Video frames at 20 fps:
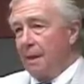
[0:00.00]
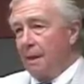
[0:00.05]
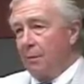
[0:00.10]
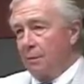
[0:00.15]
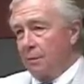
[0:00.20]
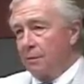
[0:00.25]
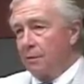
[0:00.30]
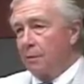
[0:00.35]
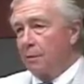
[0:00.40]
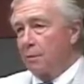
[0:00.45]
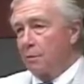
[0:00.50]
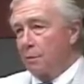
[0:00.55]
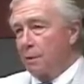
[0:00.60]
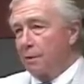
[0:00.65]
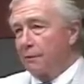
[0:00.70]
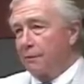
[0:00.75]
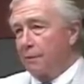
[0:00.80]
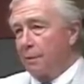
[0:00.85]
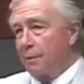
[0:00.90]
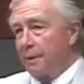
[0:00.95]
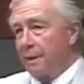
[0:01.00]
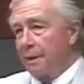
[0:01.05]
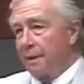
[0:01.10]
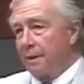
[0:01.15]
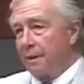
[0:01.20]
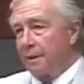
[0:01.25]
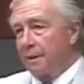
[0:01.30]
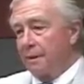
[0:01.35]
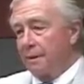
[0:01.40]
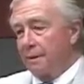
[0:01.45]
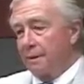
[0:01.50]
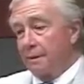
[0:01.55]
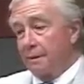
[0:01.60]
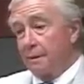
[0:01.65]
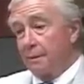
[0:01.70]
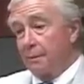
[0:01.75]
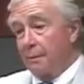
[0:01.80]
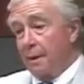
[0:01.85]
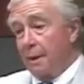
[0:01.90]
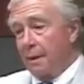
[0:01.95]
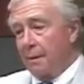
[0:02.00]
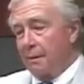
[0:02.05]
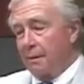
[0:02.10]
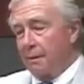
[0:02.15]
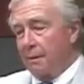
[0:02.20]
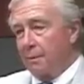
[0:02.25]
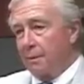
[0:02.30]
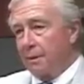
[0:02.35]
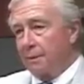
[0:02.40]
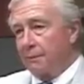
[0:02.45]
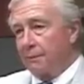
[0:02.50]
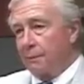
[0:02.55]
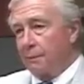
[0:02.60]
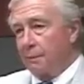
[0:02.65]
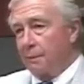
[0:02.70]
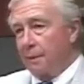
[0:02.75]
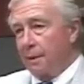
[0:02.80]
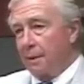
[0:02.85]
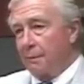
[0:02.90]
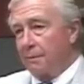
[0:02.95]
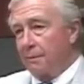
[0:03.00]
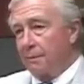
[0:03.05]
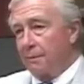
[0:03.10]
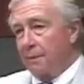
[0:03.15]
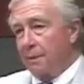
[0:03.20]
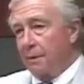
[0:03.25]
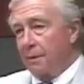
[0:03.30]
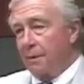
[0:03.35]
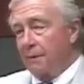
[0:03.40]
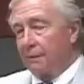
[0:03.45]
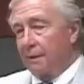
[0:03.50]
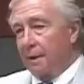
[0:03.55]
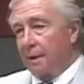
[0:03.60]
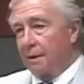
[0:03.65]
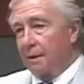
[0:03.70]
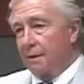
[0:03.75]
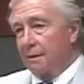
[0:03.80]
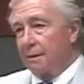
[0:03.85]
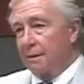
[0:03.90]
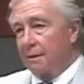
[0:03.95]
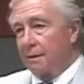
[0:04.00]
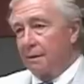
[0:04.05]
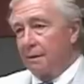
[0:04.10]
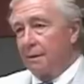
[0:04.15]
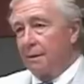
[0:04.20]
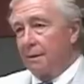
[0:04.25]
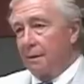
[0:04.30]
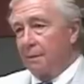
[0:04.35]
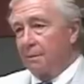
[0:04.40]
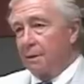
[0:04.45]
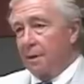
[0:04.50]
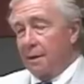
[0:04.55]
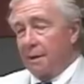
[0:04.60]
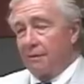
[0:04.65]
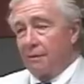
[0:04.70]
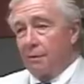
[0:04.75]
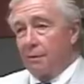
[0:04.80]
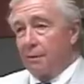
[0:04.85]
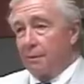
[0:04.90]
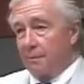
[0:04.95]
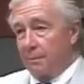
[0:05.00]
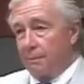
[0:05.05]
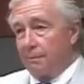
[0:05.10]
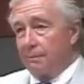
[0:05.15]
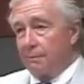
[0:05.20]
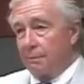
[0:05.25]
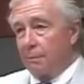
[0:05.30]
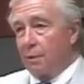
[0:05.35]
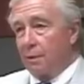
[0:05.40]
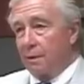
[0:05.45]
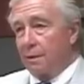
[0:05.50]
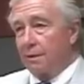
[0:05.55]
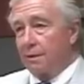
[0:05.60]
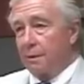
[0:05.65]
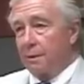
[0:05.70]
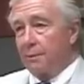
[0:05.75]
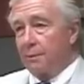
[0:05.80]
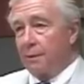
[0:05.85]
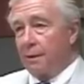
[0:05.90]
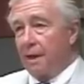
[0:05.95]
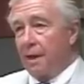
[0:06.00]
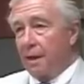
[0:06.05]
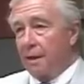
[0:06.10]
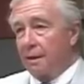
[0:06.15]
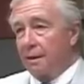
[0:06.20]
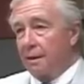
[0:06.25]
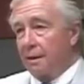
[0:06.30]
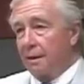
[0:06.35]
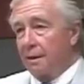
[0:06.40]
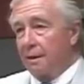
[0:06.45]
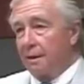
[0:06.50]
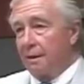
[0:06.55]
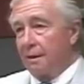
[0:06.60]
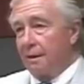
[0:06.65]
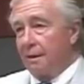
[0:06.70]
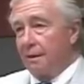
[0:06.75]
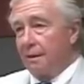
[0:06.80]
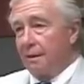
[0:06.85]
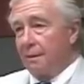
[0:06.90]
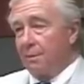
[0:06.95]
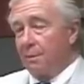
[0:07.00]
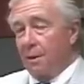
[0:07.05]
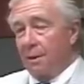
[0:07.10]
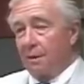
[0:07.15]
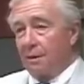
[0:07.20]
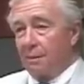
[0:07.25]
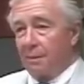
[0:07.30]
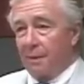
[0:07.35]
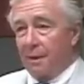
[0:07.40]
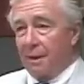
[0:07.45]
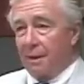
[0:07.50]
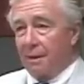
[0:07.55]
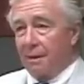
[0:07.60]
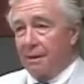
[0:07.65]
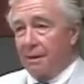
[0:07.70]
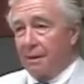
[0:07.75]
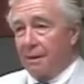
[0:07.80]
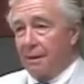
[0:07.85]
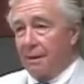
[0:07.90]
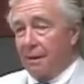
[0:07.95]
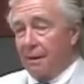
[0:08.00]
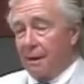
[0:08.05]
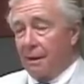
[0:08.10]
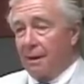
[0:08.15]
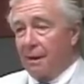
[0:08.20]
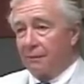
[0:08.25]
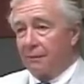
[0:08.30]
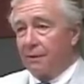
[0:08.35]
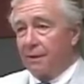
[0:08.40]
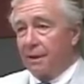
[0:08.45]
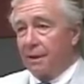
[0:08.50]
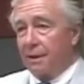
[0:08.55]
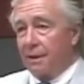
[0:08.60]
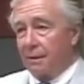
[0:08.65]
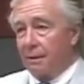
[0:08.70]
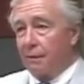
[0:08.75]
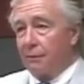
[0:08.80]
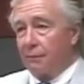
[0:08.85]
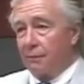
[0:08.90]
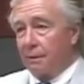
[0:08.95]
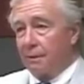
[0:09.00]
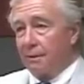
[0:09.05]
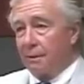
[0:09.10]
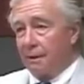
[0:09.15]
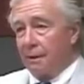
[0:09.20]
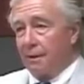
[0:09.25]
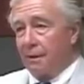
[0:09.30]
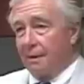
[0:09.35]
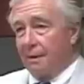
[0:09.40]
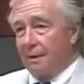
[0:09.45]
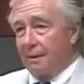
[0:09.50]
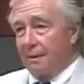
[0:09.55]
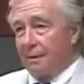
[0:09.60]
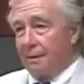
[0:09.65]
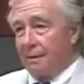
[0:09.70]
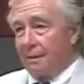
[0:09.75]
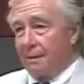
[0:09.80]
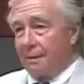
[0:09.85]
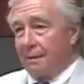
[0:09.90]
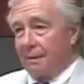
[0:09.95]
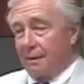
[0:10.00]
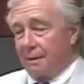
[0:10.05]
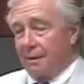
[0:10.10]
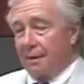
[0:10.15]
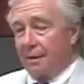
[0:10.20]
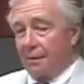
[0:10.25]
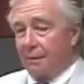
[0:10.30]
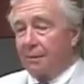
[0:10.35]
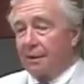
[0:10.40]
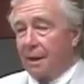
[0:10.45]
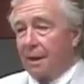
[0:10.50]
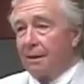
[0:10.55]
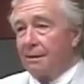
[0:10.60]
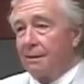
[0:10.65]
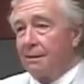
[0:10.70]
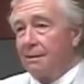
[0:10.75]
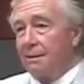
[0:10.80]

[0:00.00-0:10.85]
want you to do a little work for me. I said, well, I don't know, Mr. Foreman. I've got this kind of on a partnership track at Butler and Bennion, and I'll have to think it over. He said, okay.